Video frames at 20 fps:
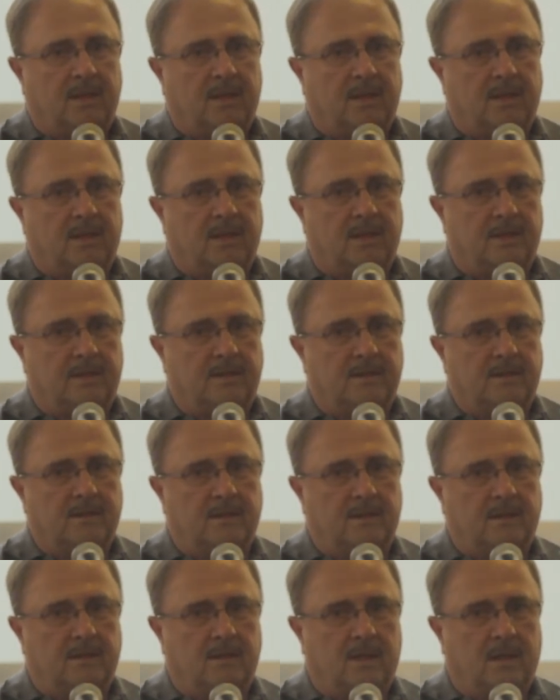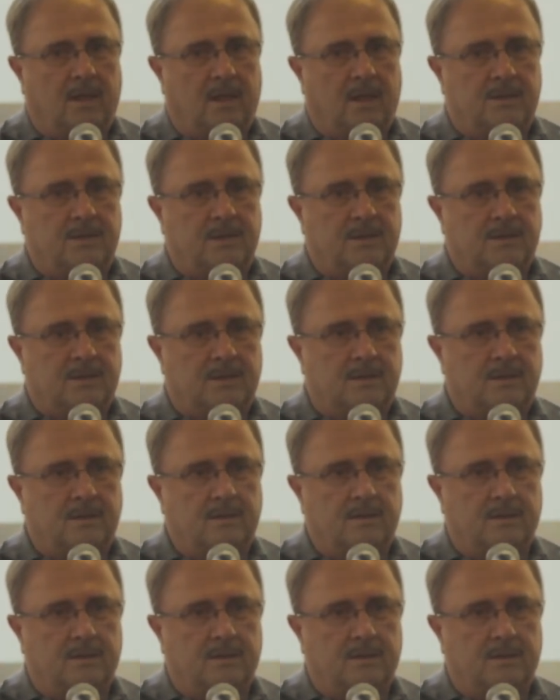And I just